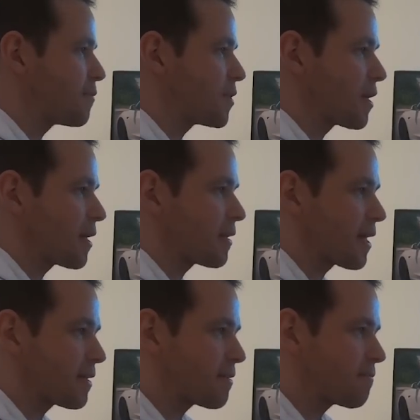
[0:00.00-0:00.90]

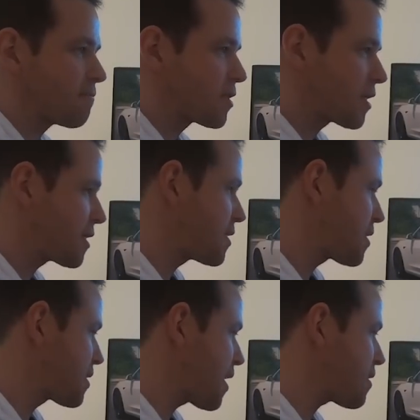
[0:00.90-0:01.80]
that
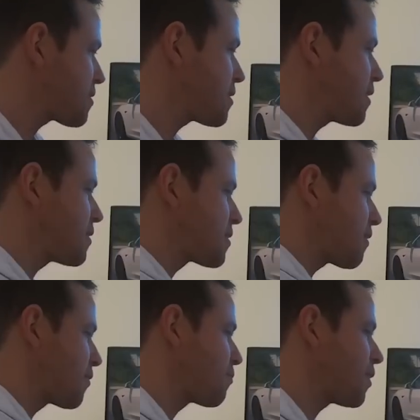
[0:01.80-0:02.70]
66,000 is
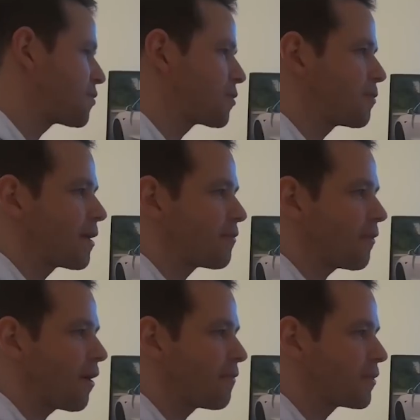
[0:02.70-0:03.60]

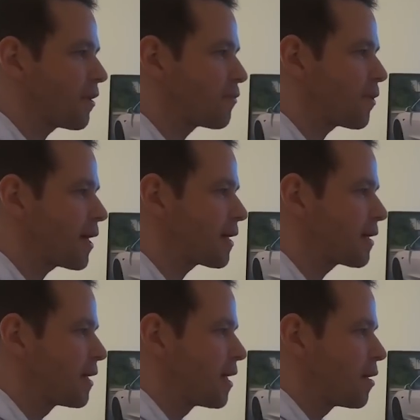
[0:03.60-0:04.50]
71,285 drive
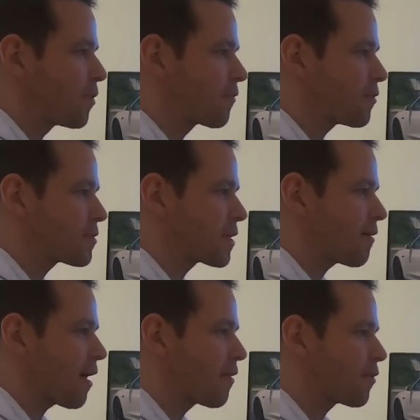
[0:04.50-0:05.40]
away. But of course,
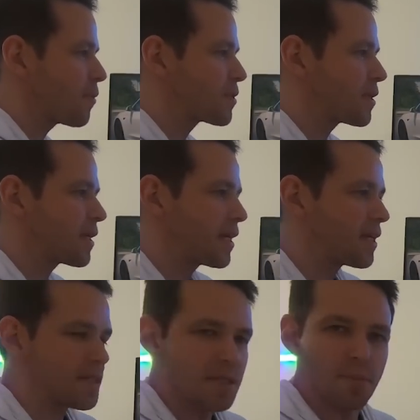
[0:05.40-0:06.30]
our other option
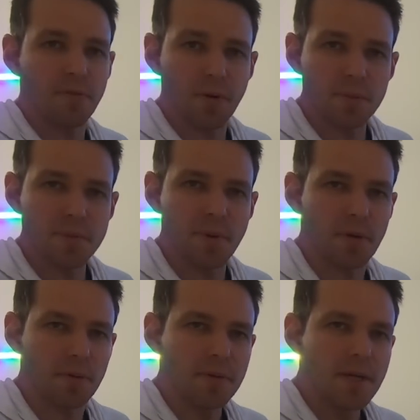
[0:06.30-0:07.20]
is the performance
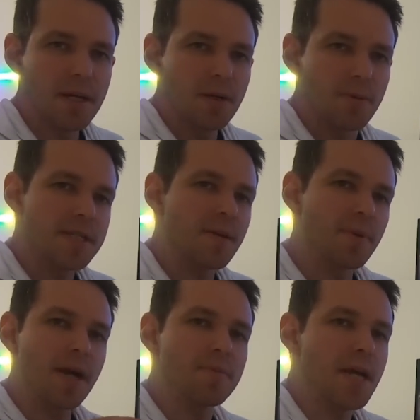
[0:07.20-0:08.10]
model. We're
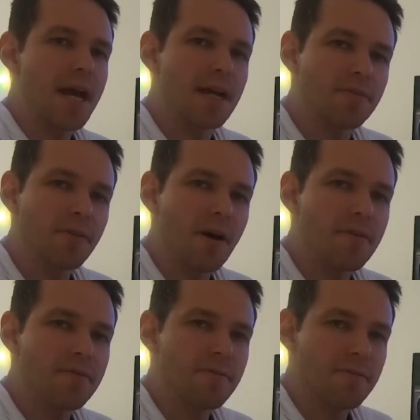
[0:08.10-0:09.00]
stepping up to
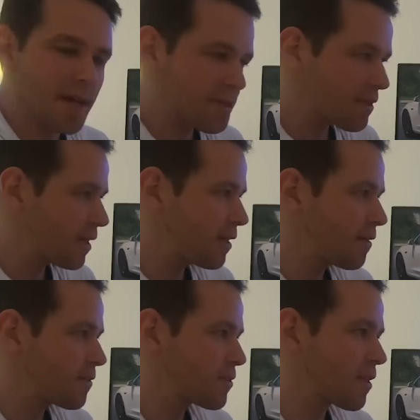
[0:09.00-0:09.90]
85,000
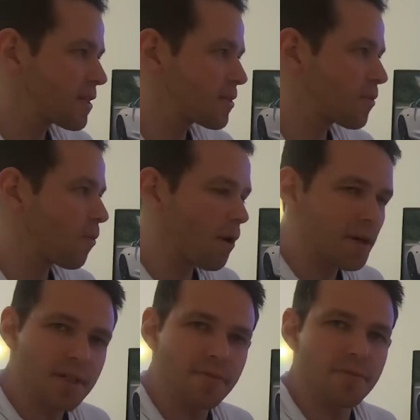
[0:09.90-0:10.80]
here, so that's quite
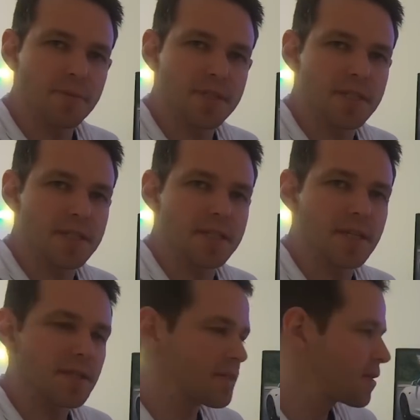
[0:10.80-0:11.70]
a jump from the
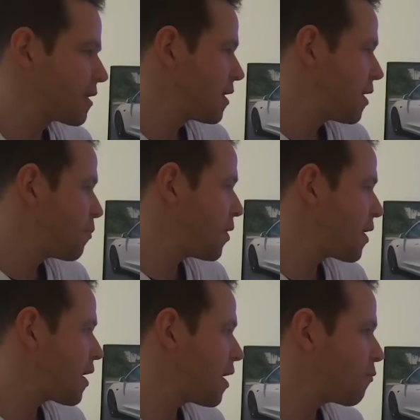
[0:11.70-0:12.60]
66.
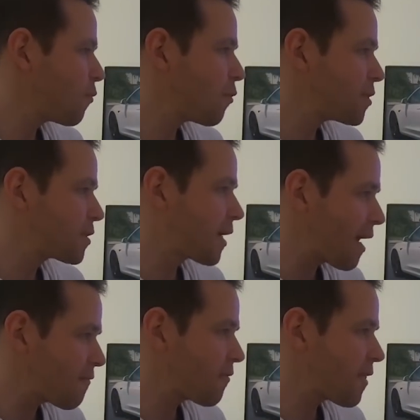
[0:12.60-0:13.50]
But what we
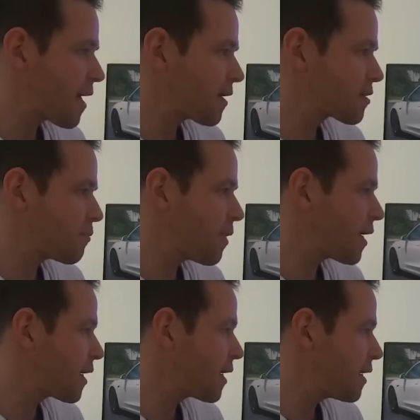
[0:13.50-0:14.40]
get for that extra
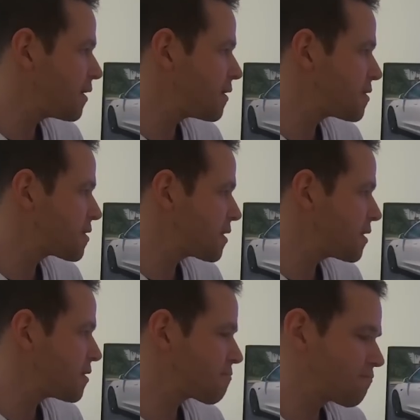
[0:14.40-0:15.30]
money
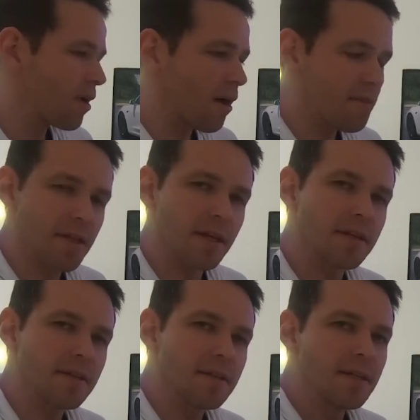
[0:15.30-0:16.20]
is I
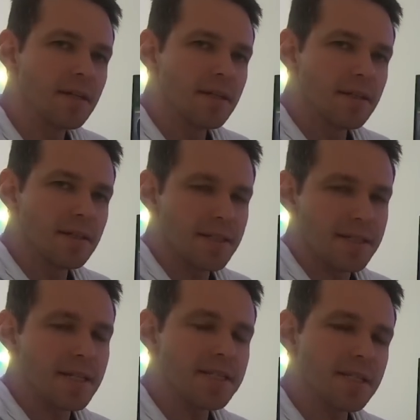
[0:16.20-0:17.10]
think
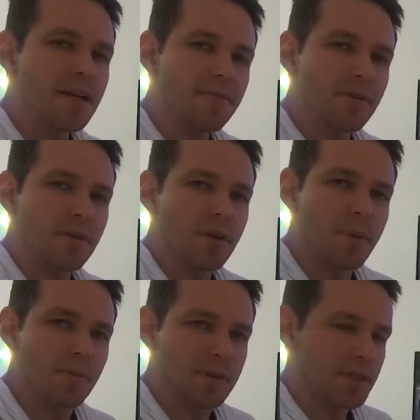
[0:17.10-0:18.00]
it's easy enough for a lot of
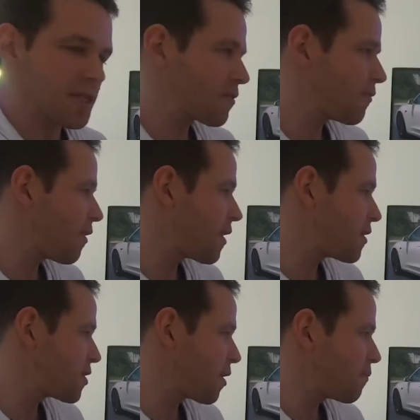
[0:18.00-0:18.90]
people to justify
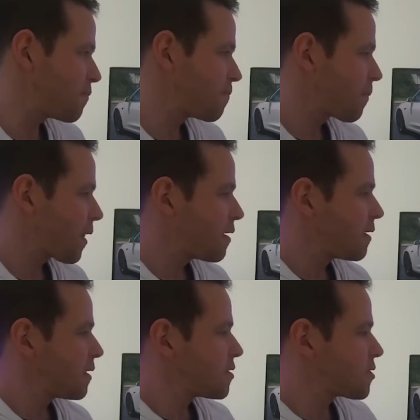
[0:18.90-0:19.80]
that jump.
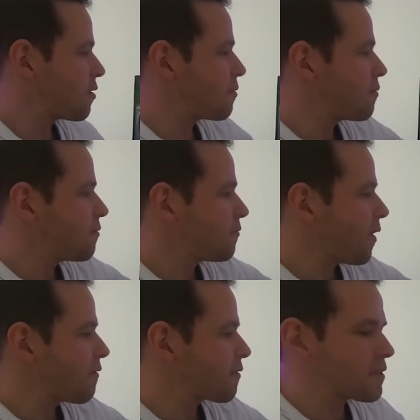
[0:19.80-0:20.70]
So
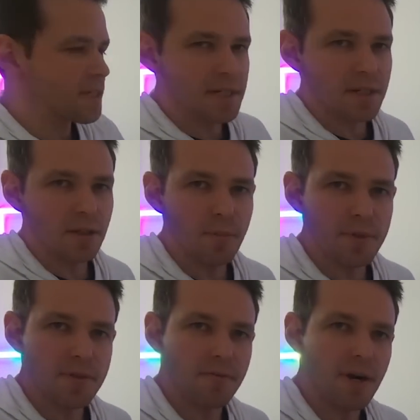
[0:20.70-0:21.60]
560
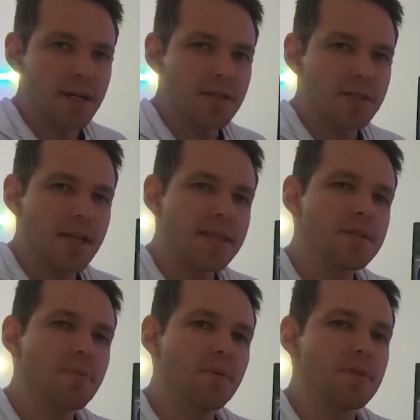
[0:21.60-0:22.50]
kilometers of range, and
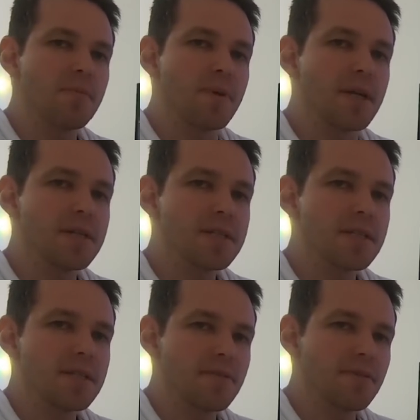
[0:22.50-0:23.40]
that's probably the
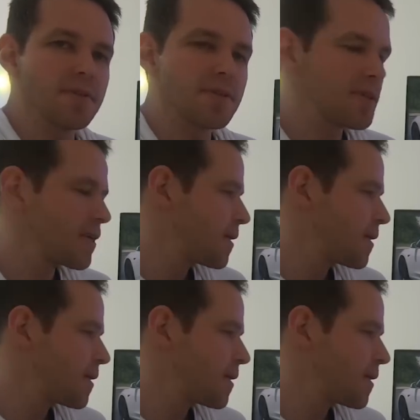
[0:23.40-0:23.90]
biggest difference,